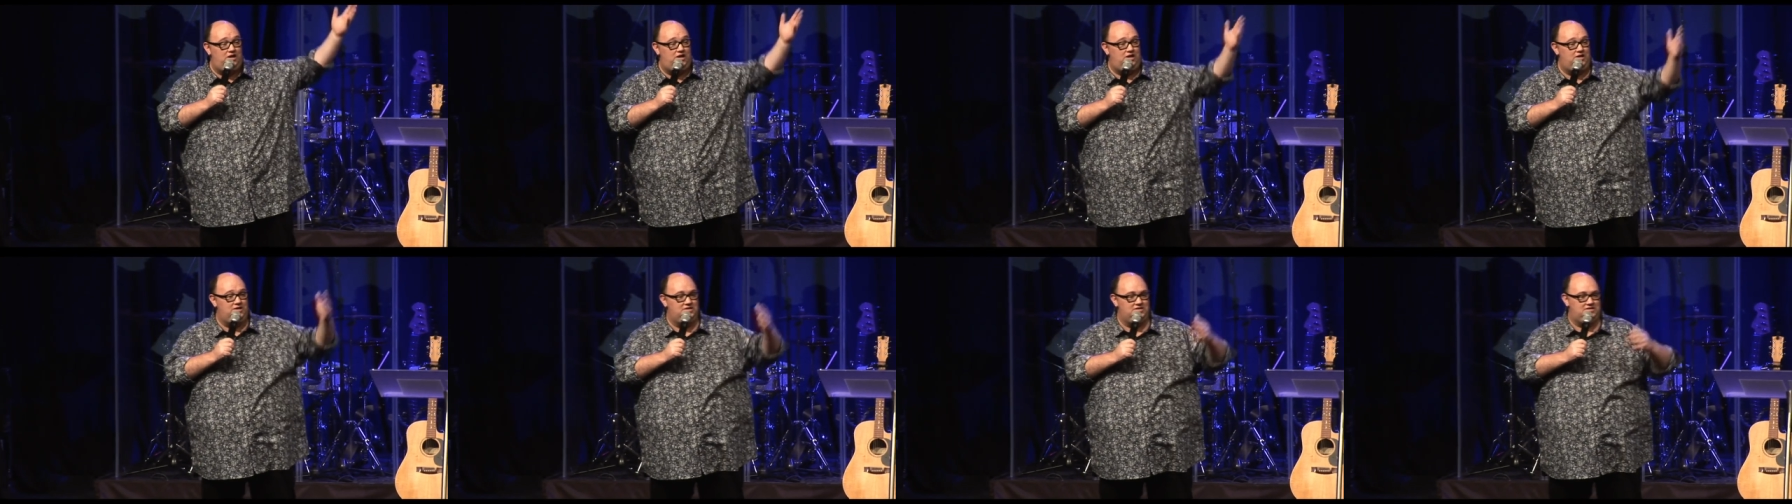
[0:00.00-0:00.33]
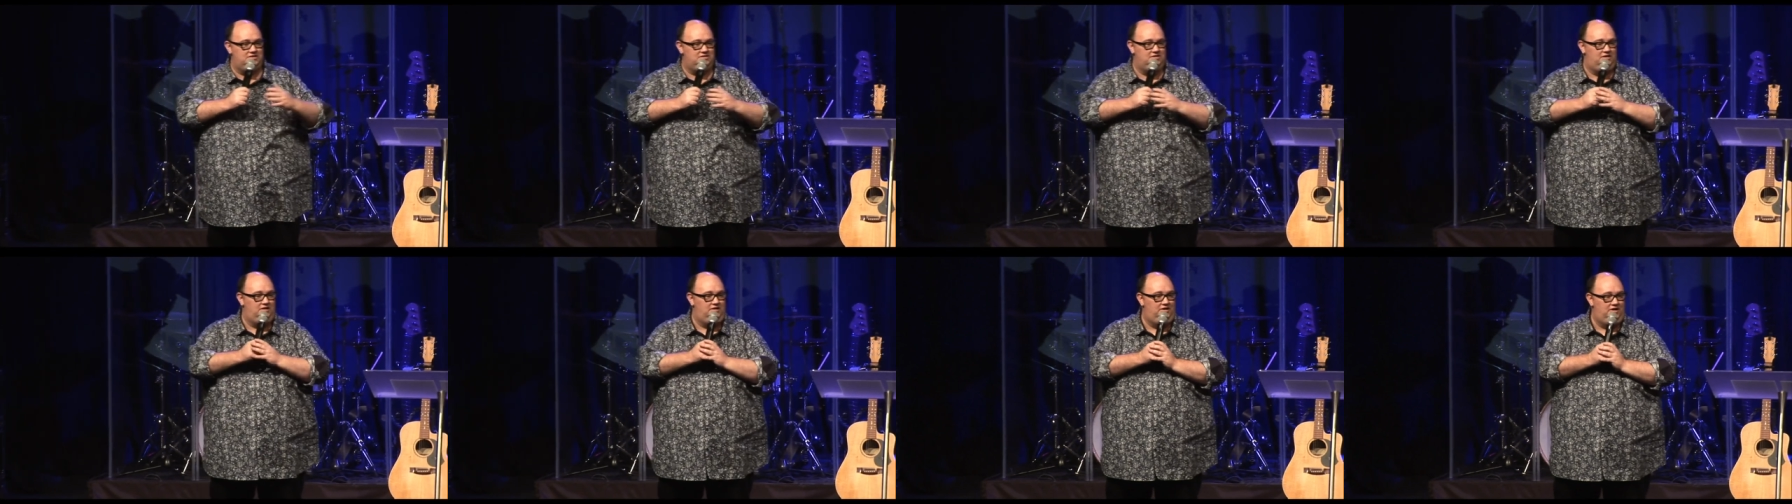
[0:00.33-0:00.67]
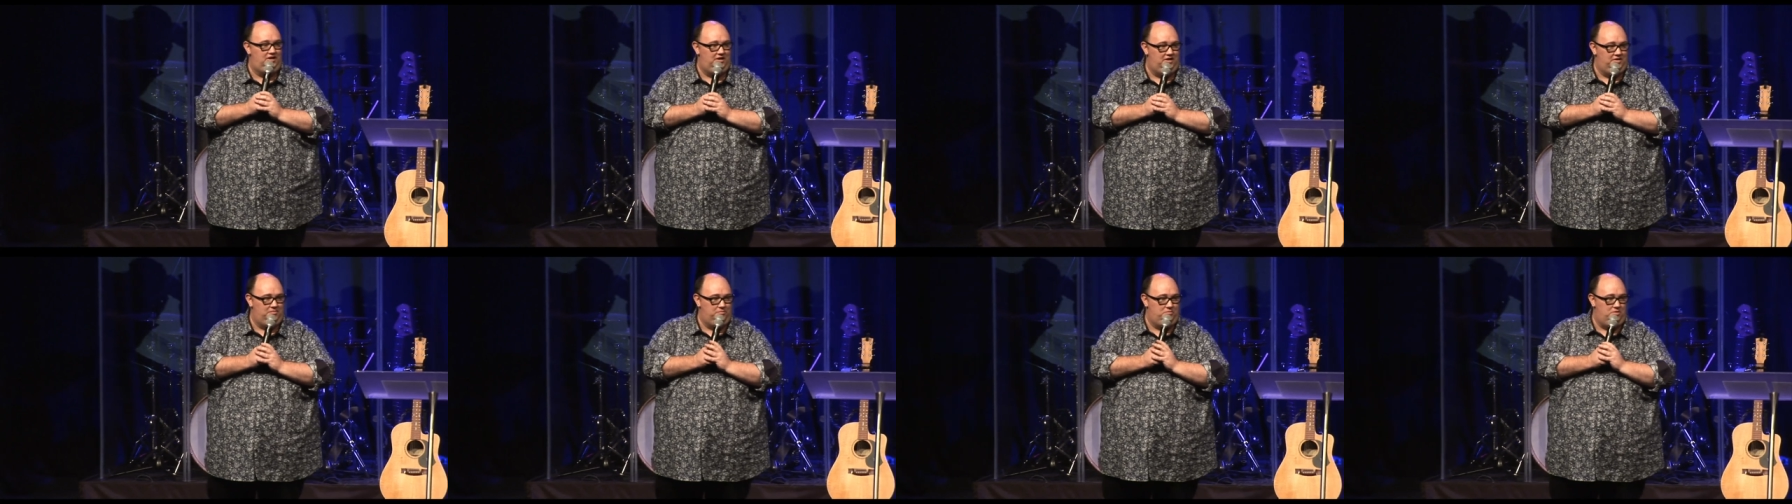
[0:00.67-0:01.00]
years
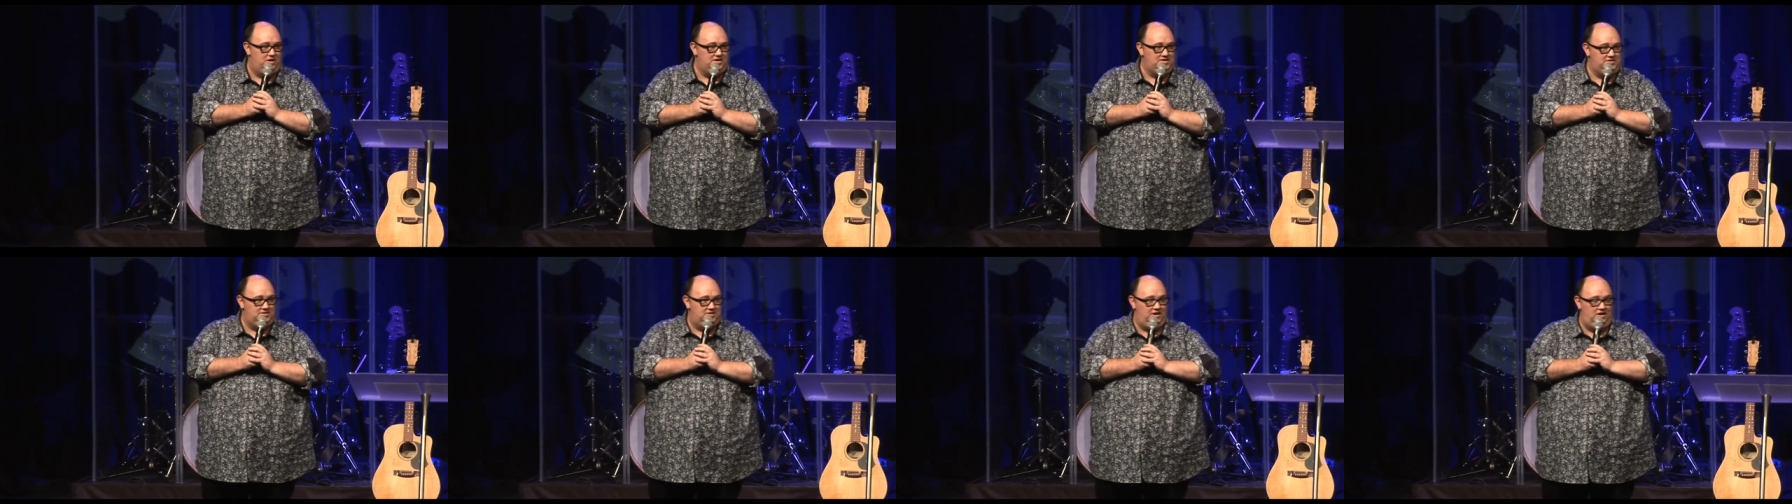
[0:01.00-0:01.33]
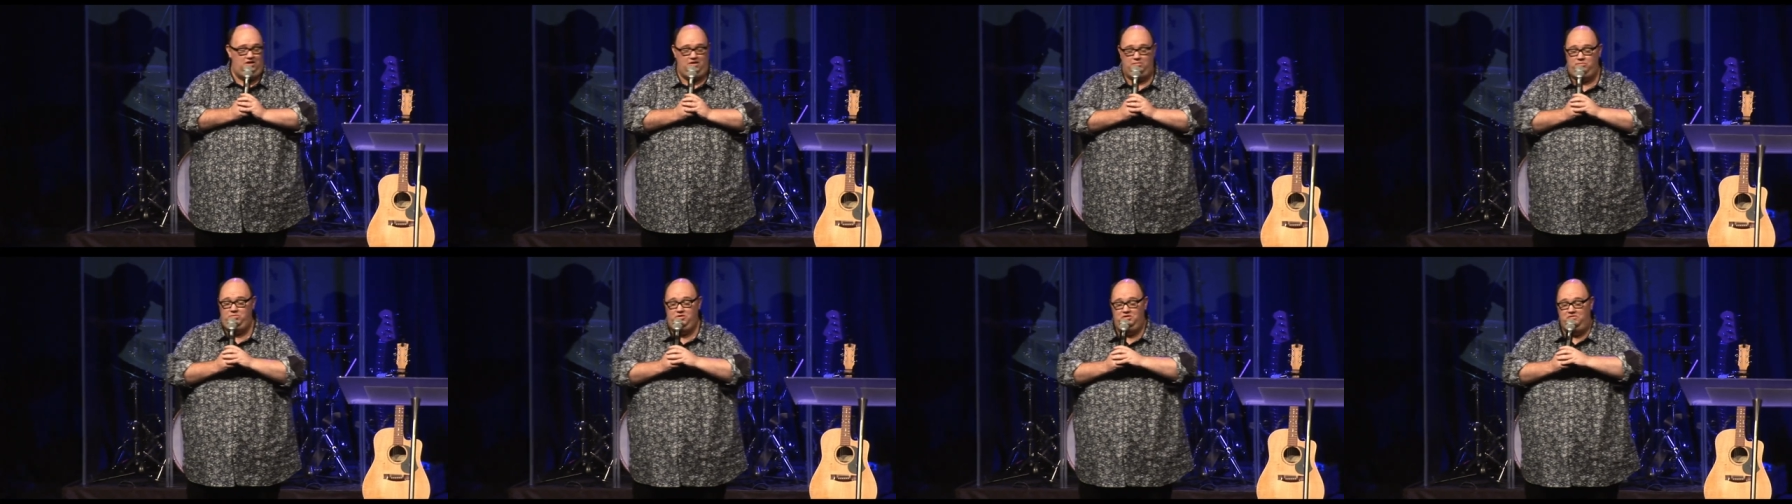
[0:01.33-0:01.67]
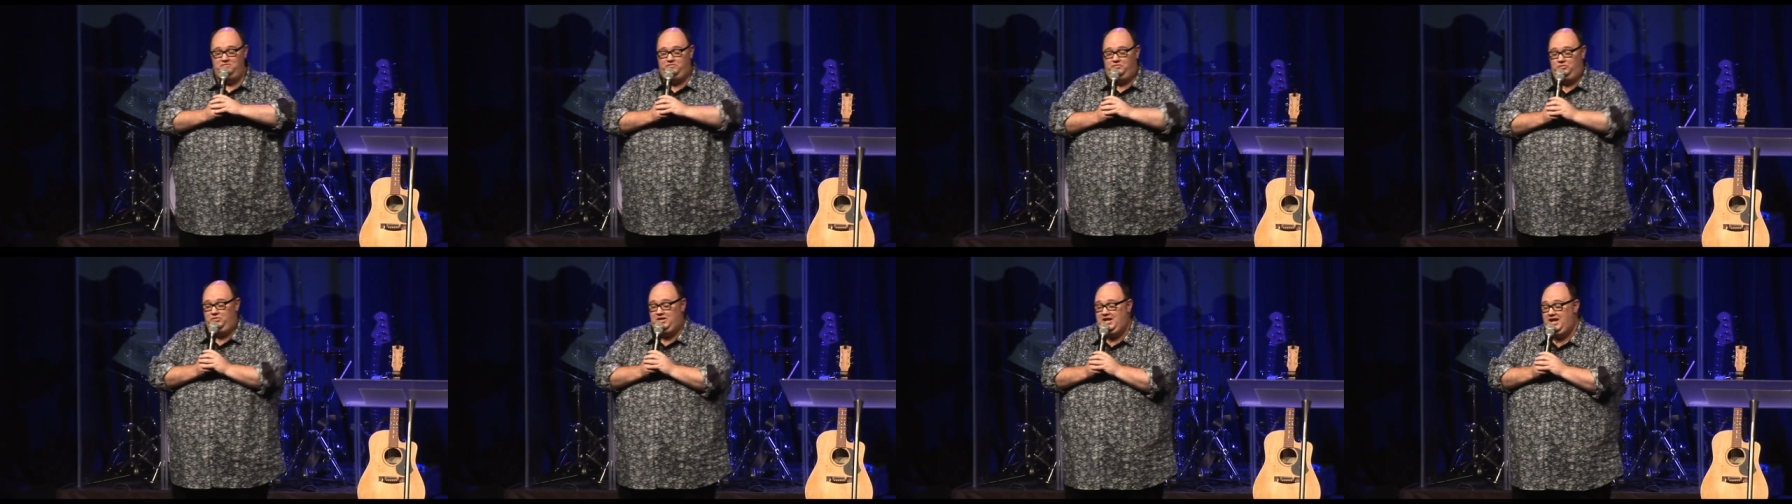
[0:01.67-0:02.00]
my senior,
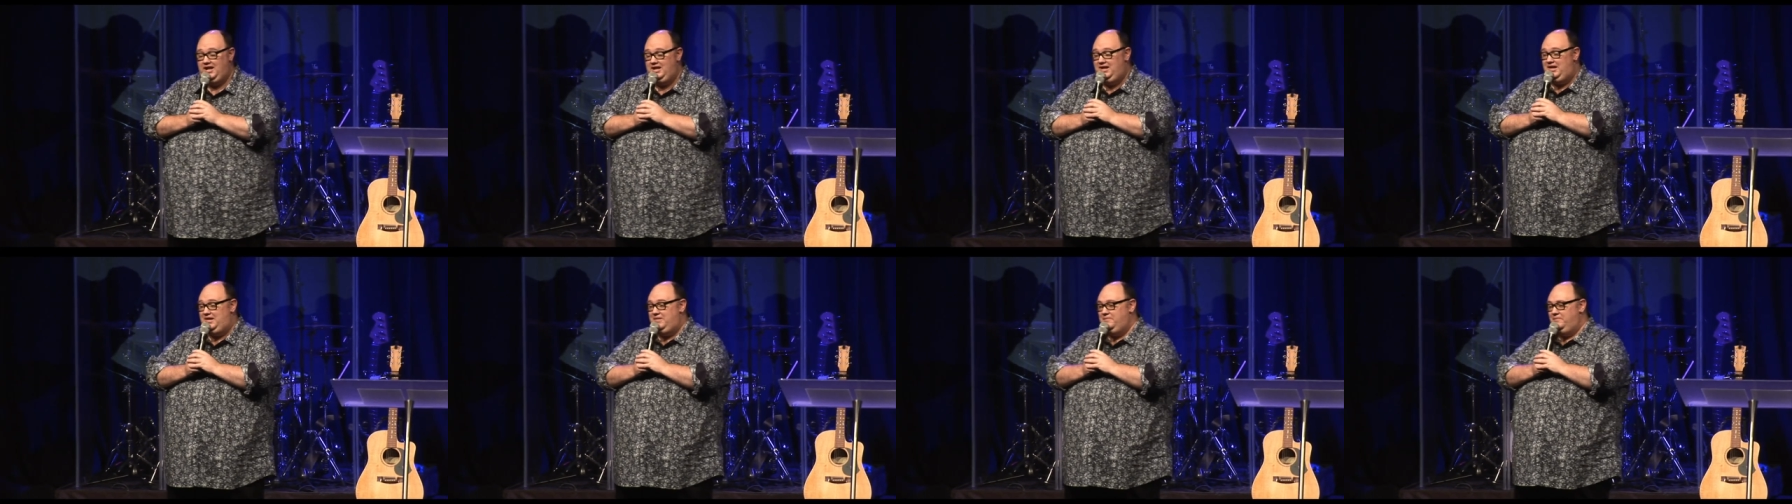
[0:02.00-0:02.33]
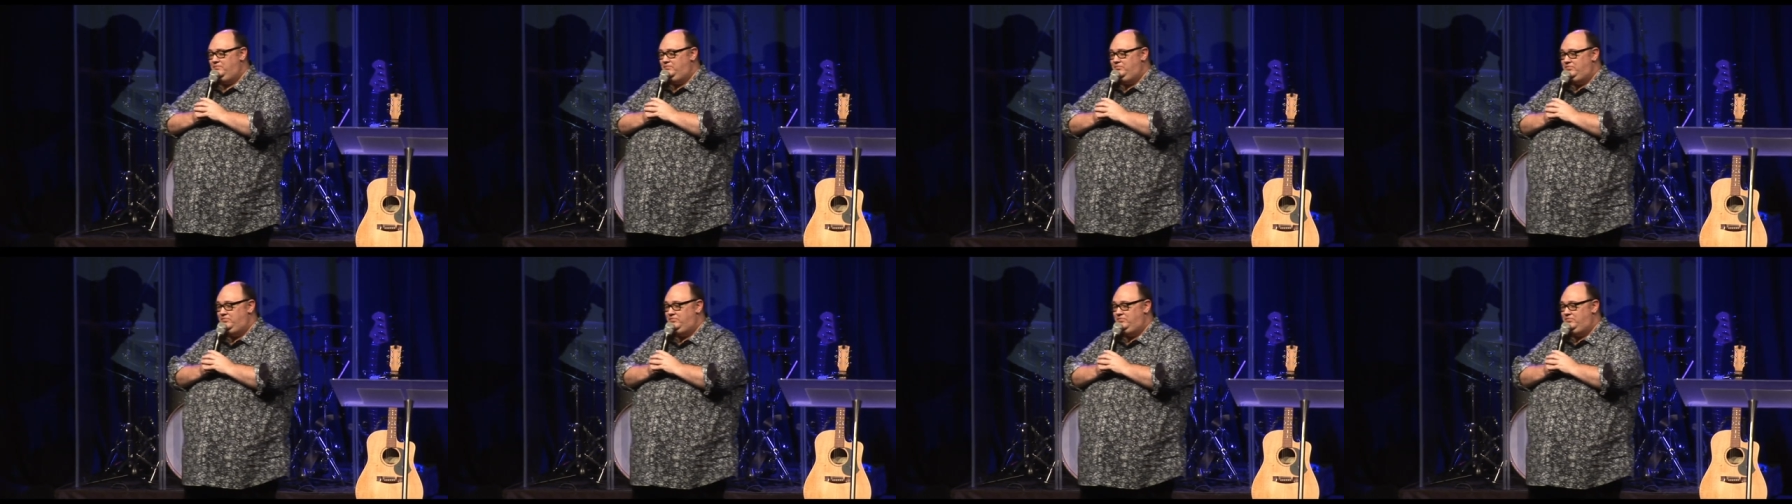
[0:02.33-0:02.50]
beautiful lady.